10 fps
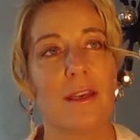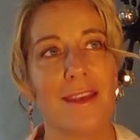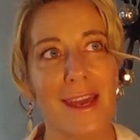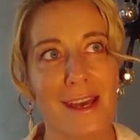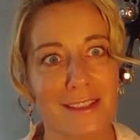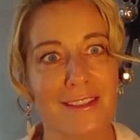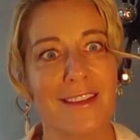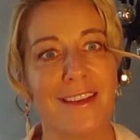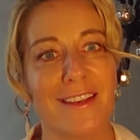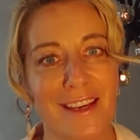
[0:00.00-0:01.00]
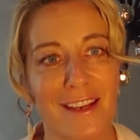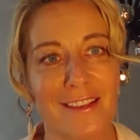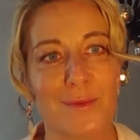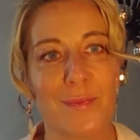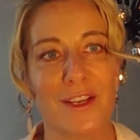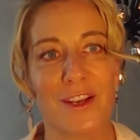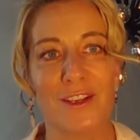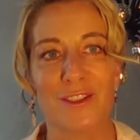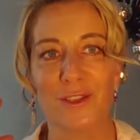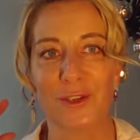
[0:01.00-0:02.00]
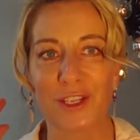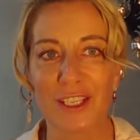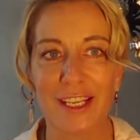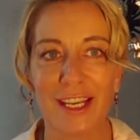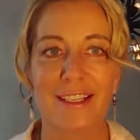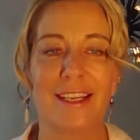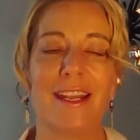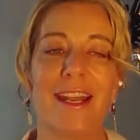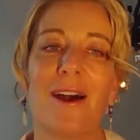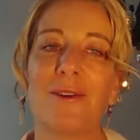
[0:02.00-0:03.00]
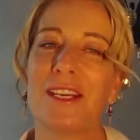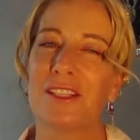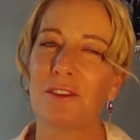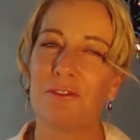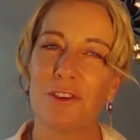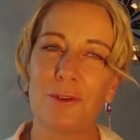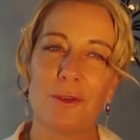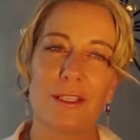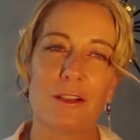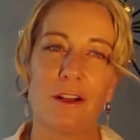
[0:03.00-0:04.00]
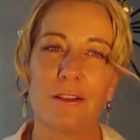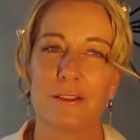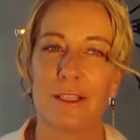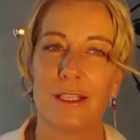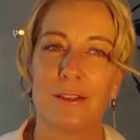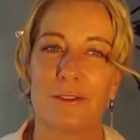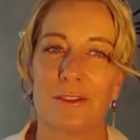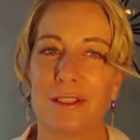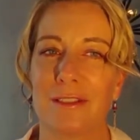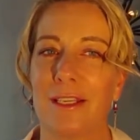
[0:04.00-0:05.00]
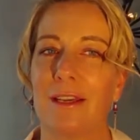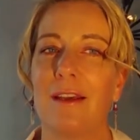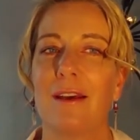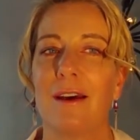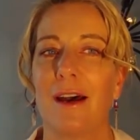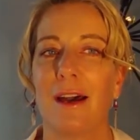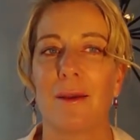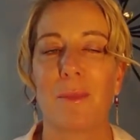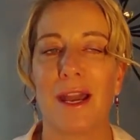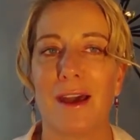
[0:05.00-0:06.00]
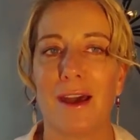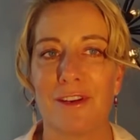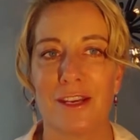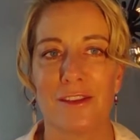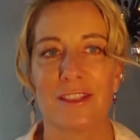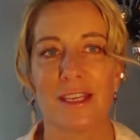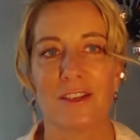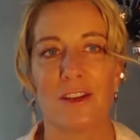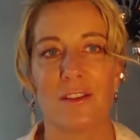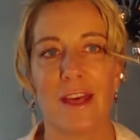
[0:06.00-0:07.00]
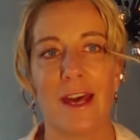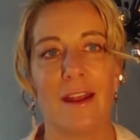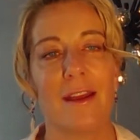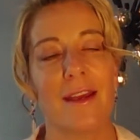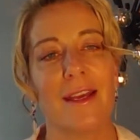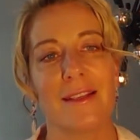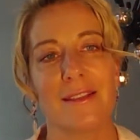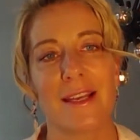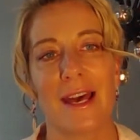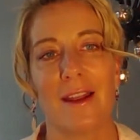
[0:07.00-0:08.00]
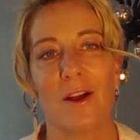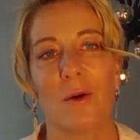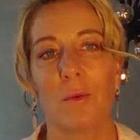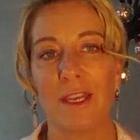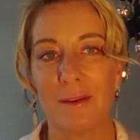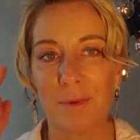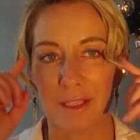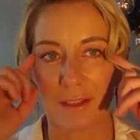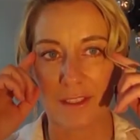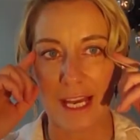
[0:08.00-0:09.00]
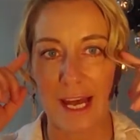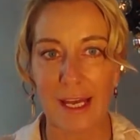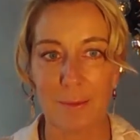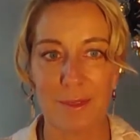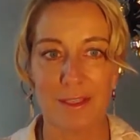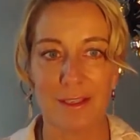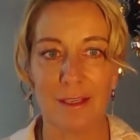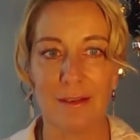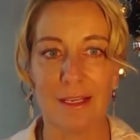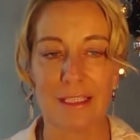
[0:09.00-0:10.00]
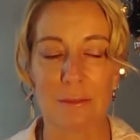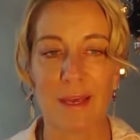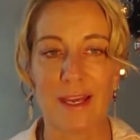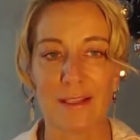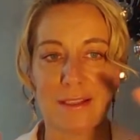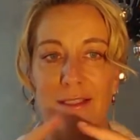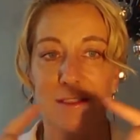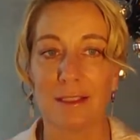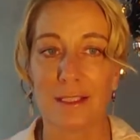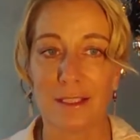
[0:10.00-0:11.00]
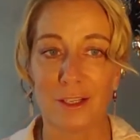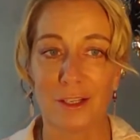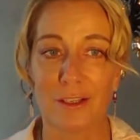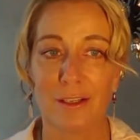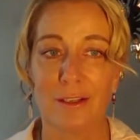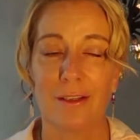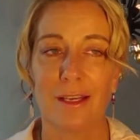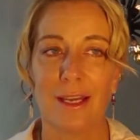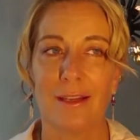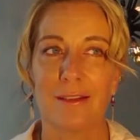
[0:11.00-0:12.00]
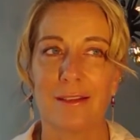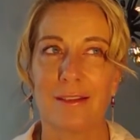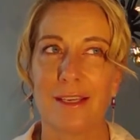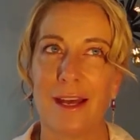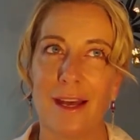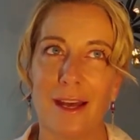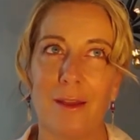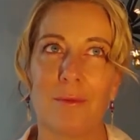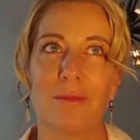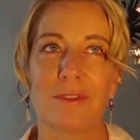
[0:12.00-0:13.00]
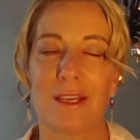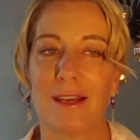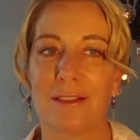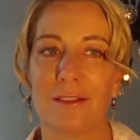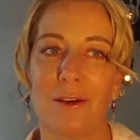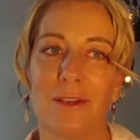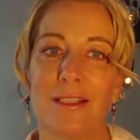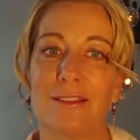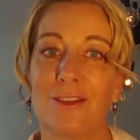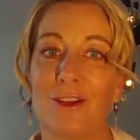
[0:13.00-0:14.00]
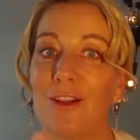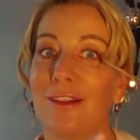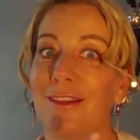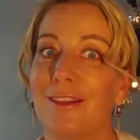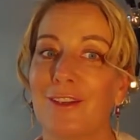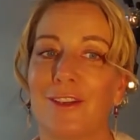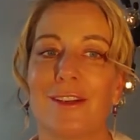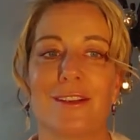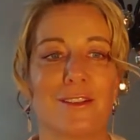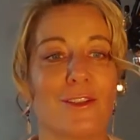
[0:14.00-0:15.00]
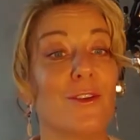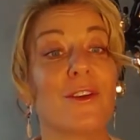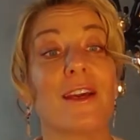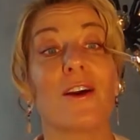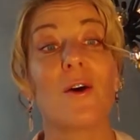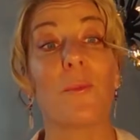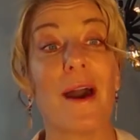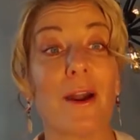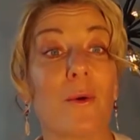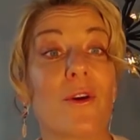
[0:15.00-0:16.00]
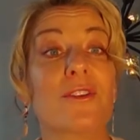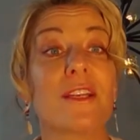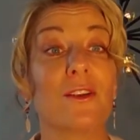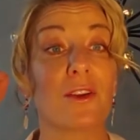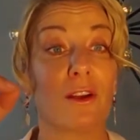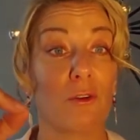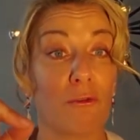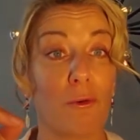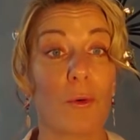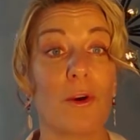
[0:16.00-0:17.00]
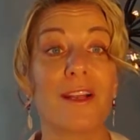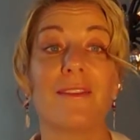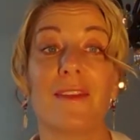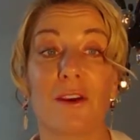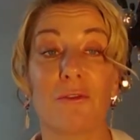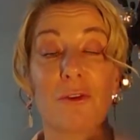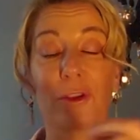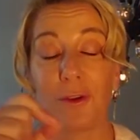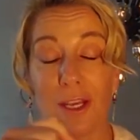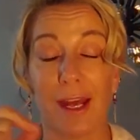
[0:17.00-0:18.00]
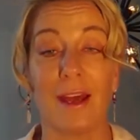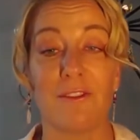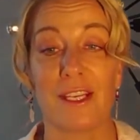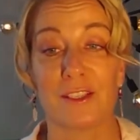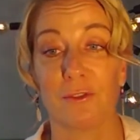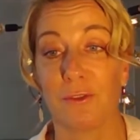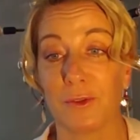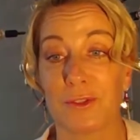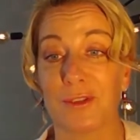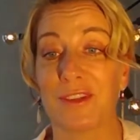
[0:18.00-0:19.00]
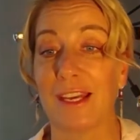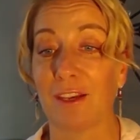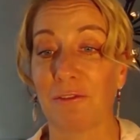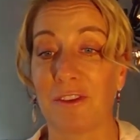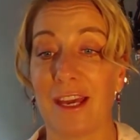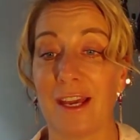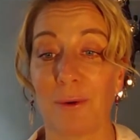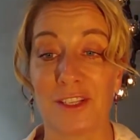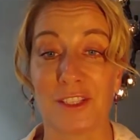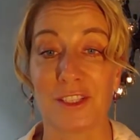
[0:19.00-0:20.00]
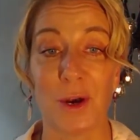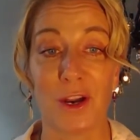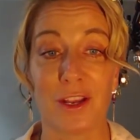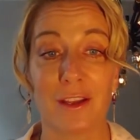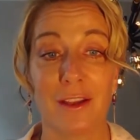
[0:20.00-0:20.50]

Yes, it does, because you're connected. Now, déjà vu is also an interesting thing. I might have another session on that, is that we believe time and space is linear, and time, science knows, is not linear. So you can go backwards and you can go forward, and therefore you can have déjà vu. So thank you for that question mark.